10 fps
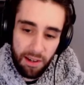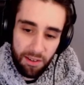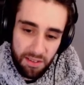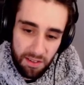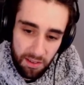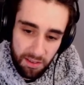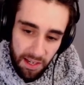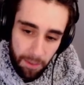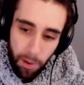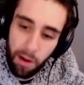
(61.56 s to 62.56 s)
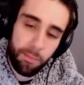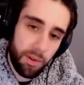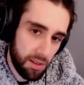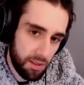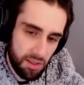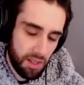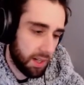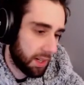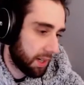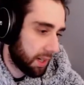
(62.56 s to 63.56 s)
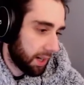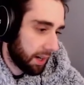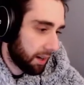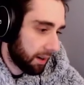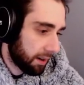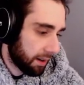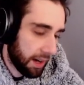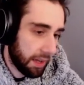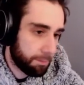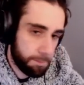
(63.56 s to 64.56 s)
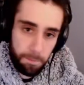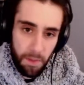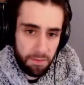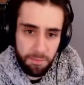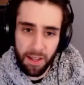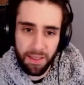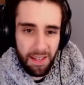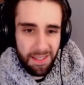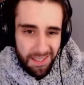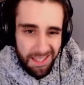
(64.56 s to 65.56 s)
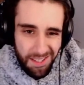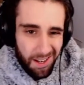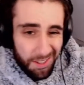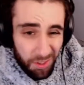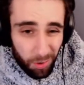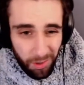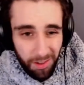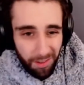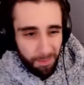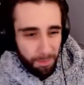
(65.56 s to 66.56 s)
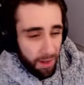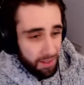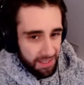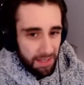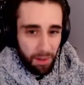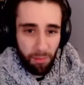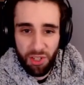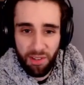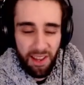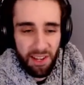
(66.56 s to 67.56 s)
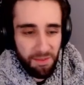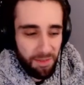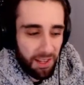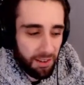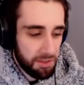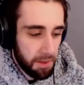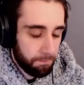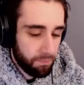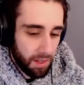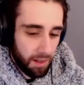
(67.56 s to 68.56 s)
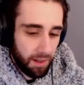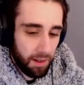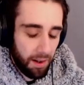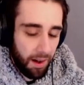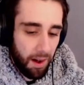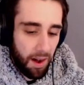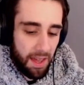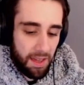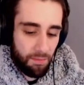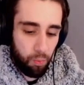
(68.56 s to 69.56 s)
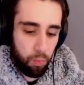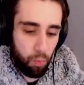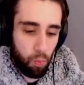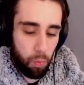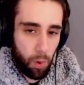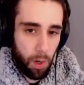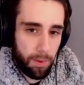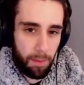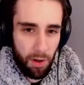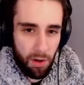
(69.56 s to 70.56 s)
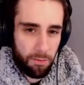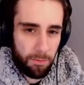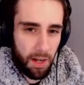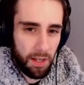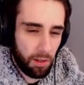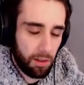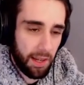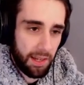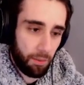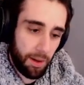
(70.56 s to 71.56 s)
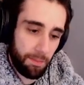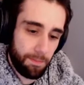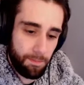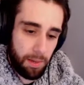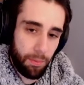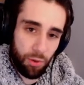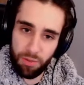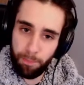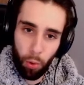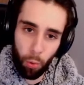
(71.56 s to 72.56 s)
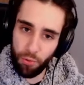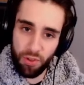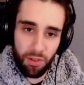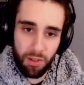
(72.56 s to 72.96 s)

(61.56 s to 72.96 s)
is to take apart, because I find that it's easier. I don't personally, when I'm watching reaction videos, I want a bit of both. I don't like it when people just pause